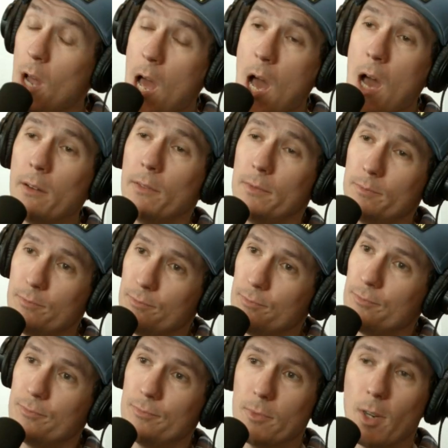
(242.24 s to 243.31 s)
have
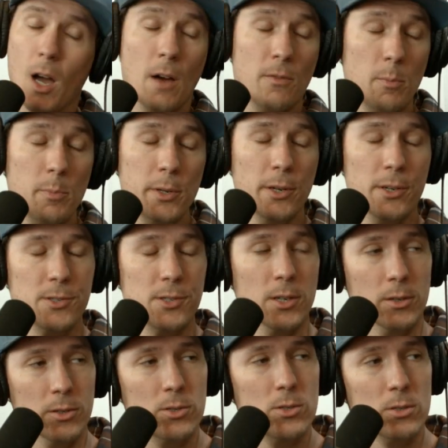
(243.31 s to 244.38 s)
a beard.
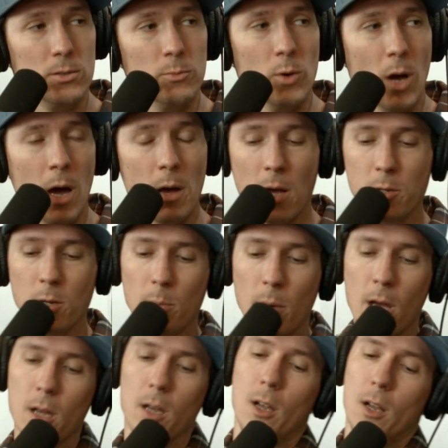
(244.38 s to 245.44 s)
So it's,
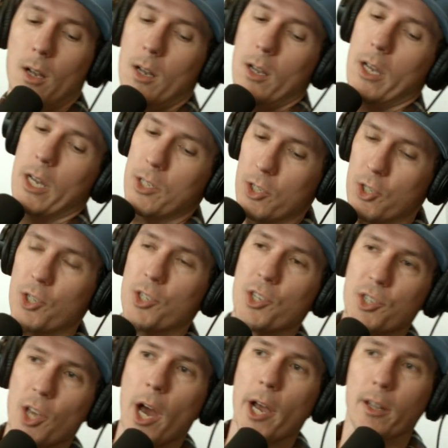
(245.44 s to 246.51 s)
it's just a
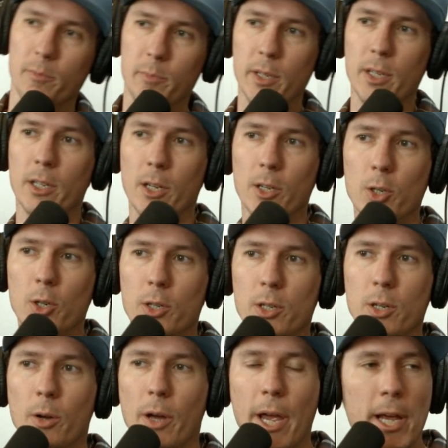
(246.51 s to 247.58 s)
sign of being a good,
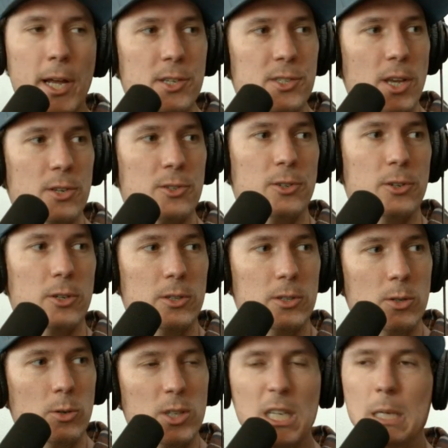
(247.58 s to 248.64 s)
ancestor.
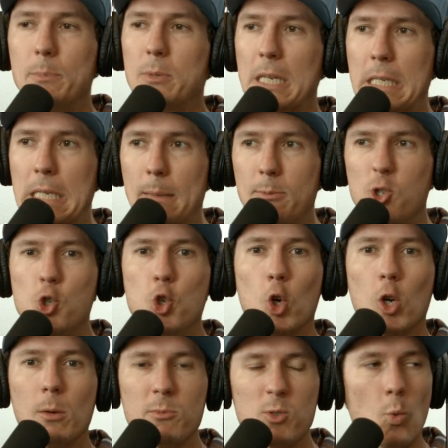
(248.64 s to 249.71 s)
It keeps
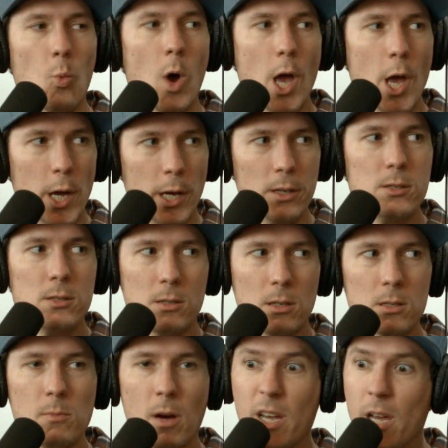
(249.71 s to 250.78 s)
germs away.
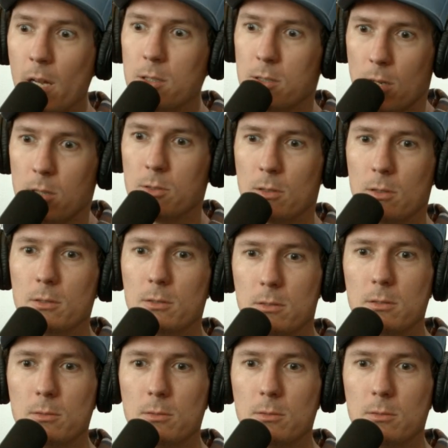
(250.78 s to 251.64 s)
It's my ancestors.